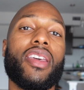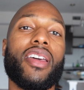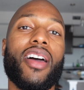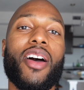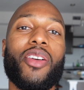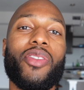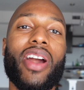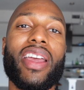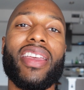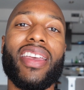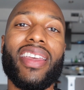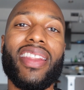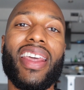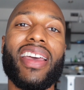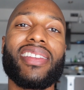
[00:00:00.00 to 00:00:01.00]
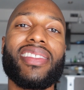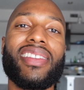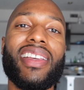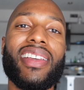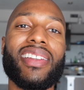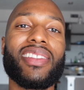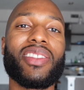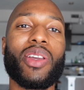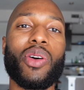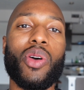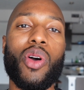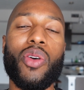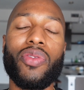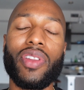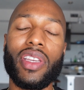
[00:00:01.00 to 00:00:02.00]
All right, and that's it. So
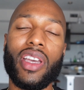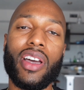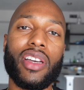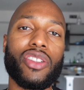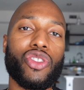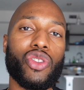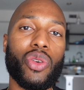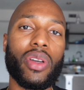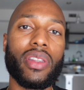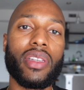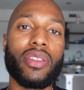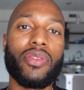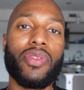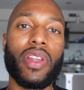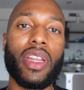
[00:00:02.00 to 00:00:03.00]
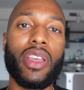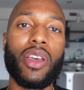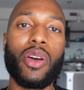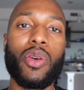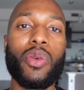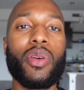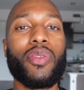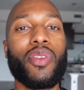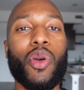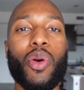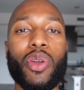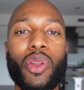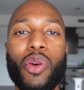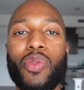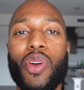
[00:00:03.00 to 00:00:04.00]
hopefully y'all enjoyed this video
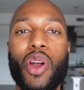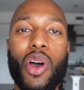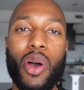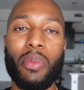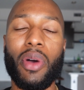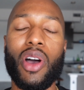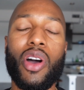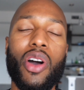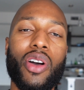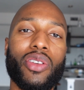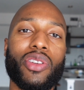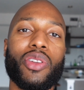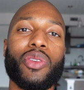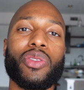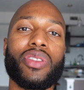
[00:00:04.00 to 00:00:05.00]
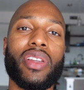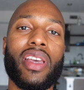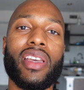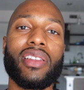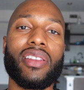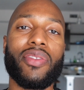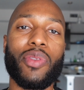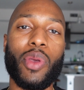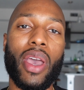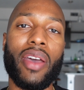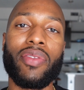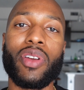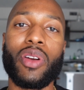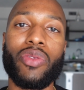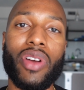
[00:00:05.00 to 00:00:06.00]
going over all my hognose snakes. If you
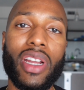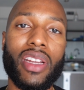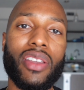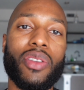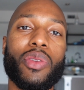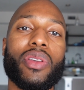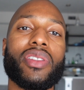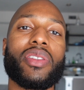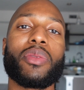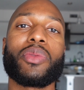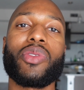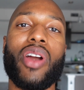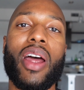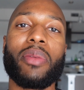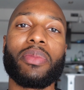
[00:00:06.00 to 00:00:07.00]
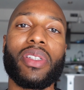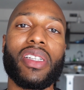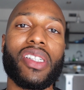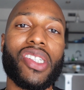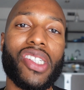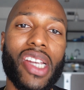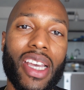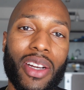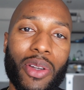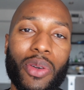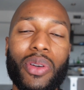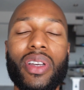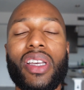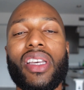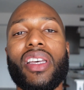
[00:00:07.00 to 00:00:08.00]
haven't already, you can subscribe to this channel,
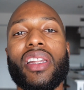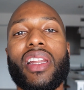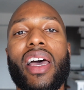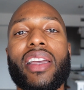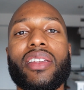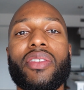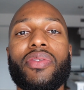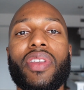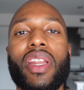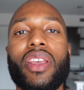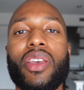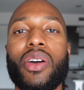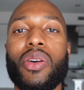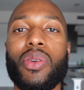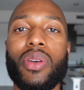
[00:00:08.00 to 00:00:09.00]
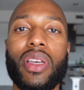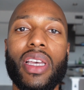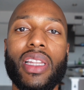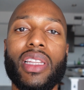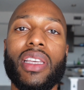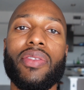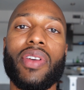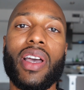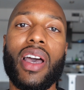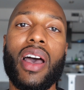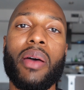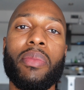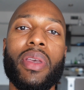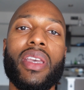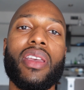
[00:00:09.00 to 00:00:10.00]
like the video, and leave a
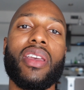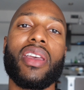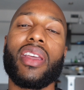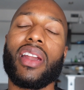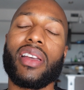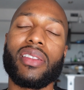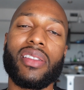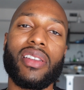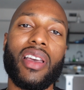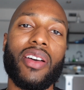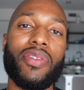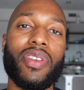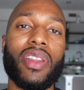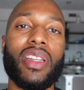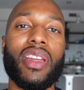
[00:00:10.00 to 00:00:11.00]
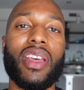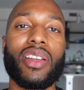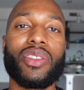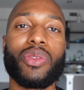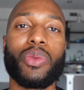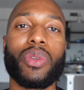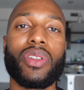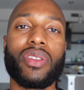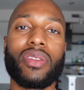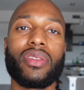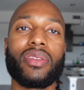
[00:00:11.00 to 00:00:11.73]
comment, and I'll see y'all for the next one.